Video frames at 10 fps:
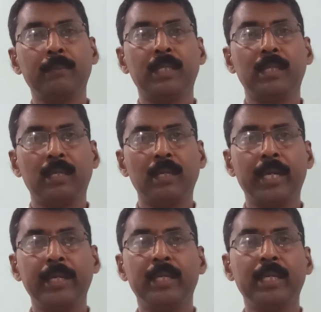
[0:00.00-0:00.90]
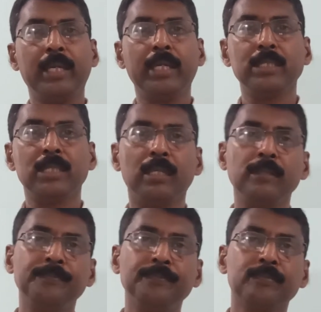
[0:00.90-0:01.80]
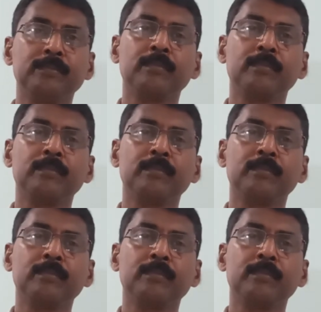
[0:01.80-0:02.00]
material, and DNA is the